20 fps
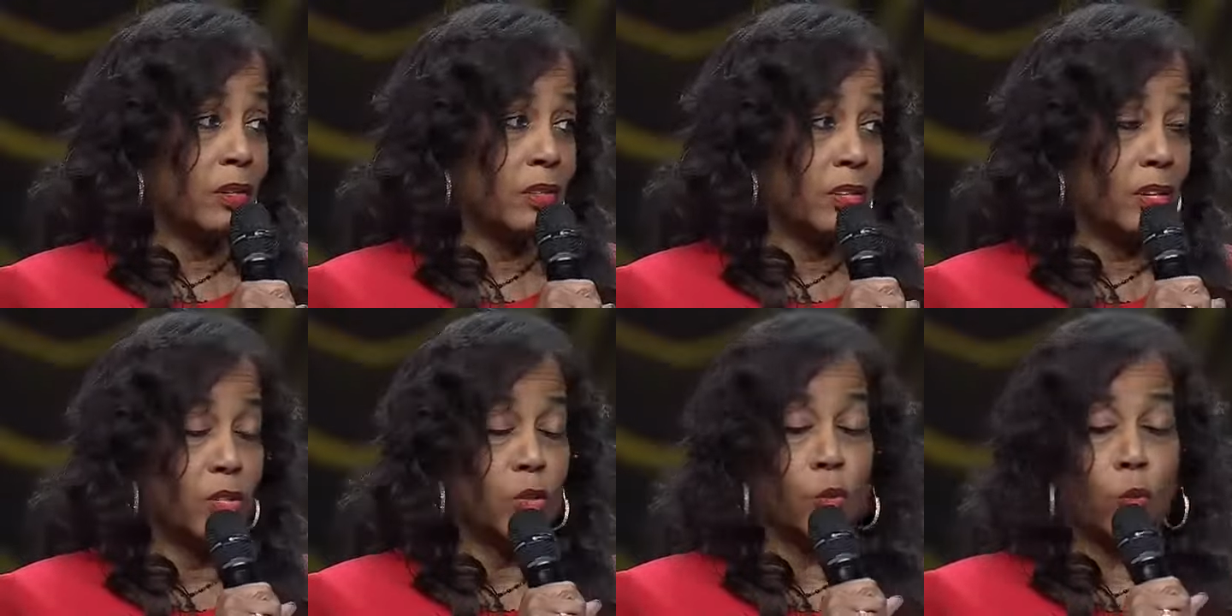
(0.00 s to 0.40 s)

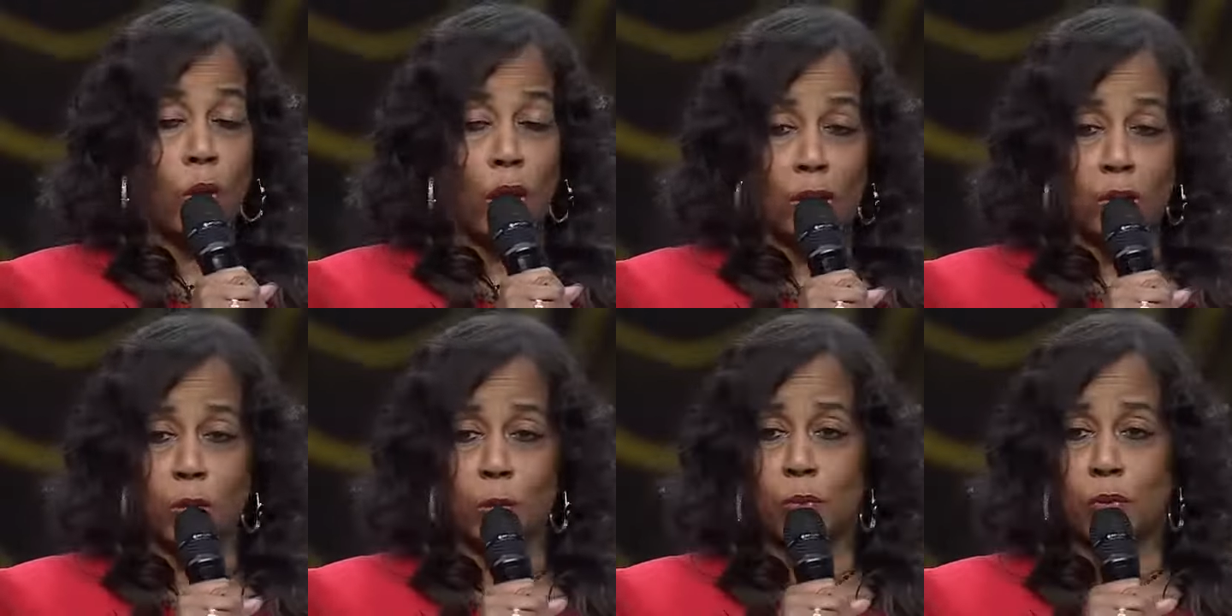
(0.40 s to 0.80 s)
Judge
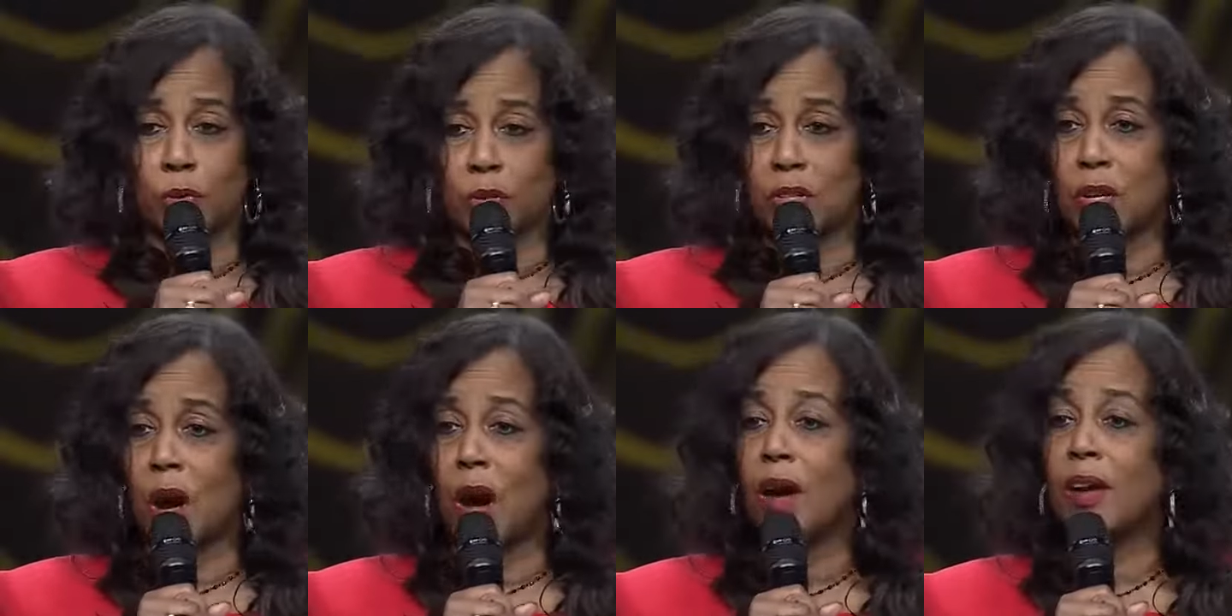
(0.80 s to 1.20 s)
Roger
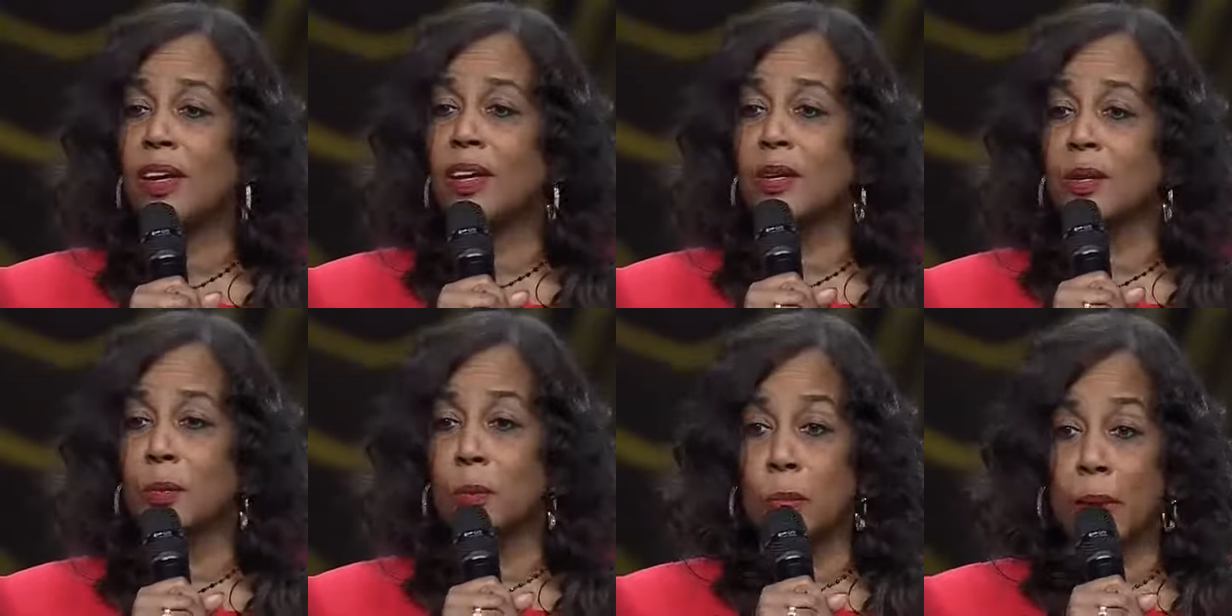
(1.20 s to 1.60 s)
Brooke
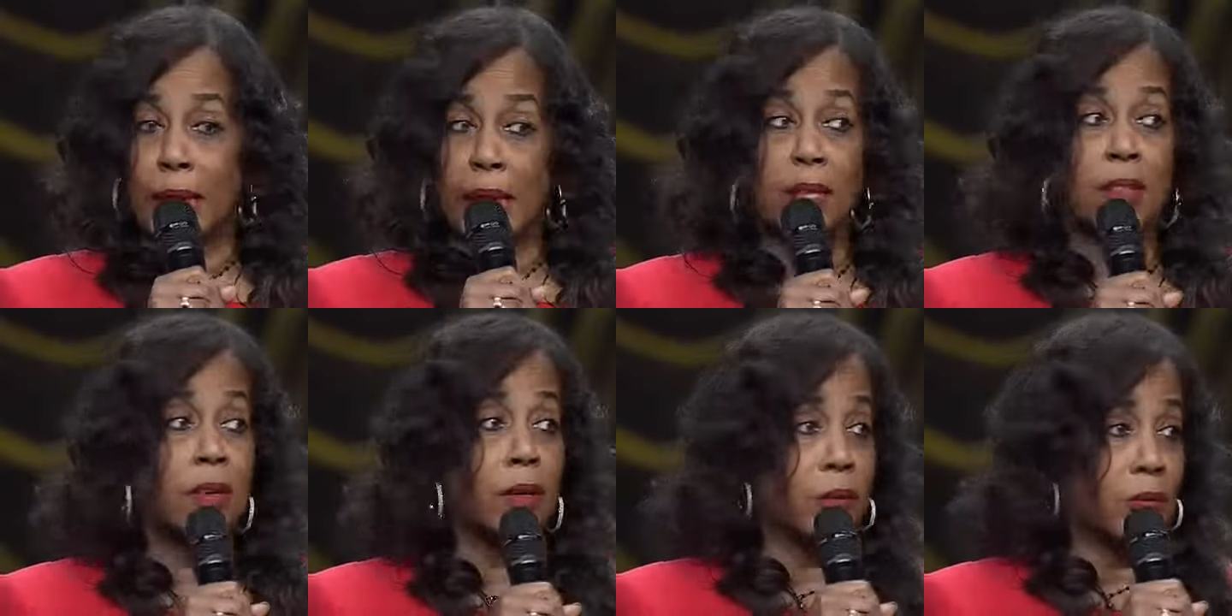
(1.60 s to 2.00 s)
Taney, who
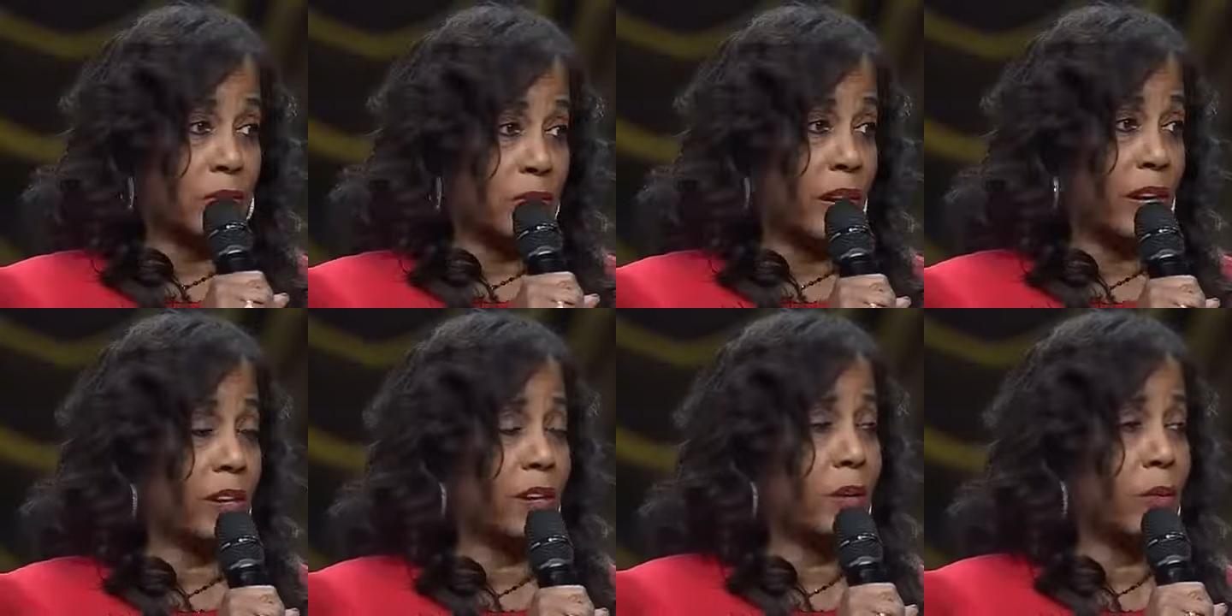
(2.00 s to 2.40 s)
made those
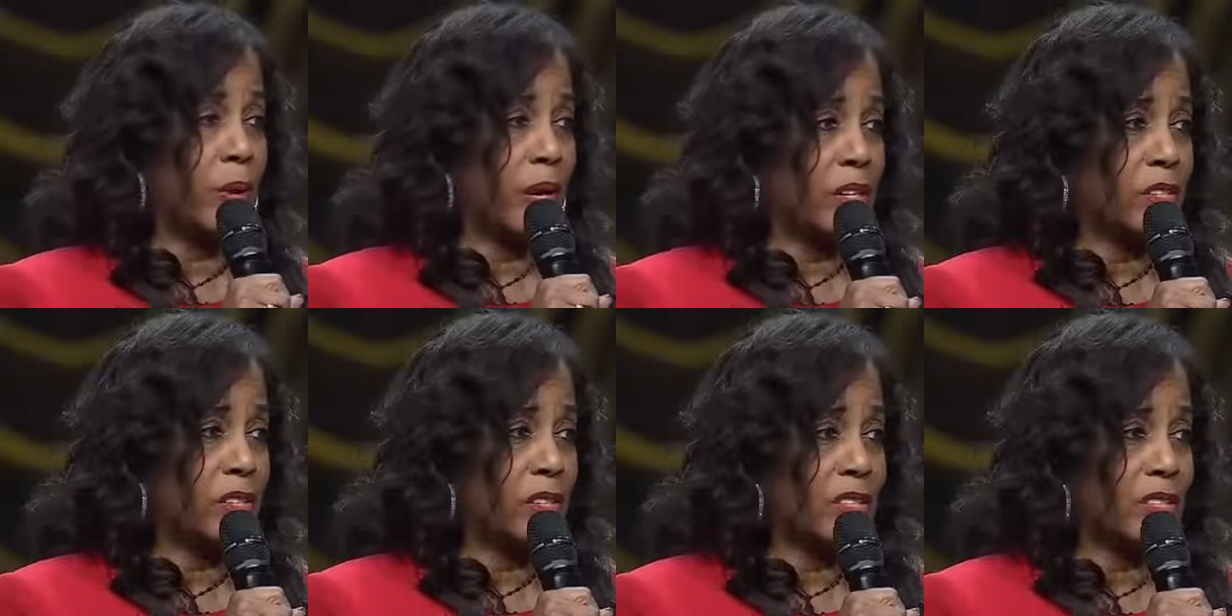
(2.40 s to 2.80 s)

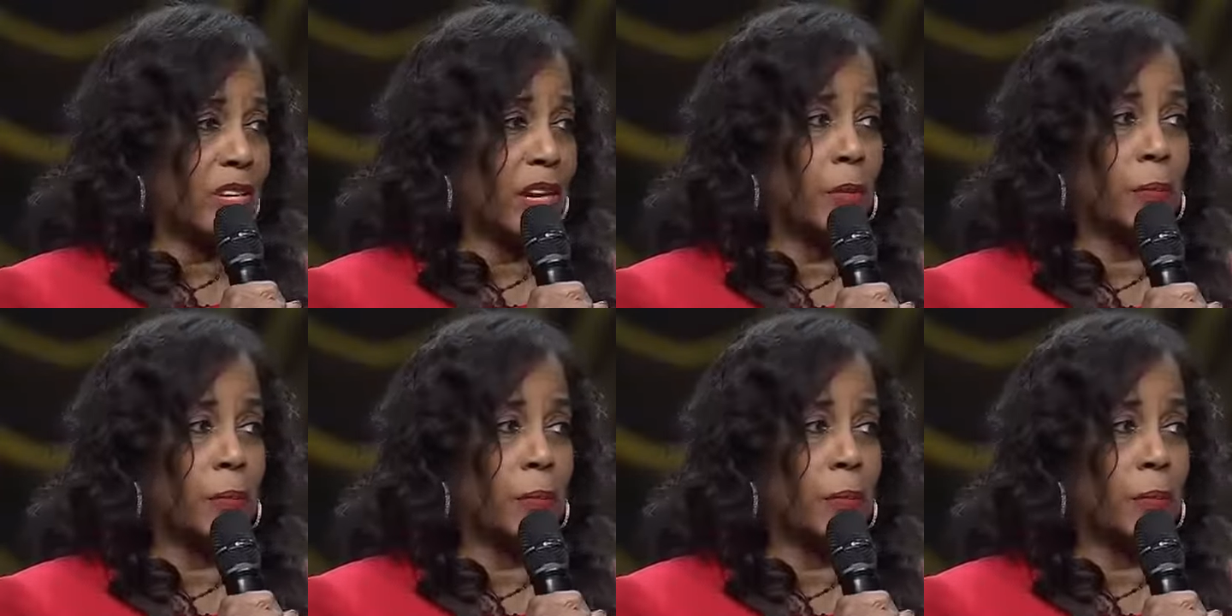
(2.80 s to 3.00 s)
declarations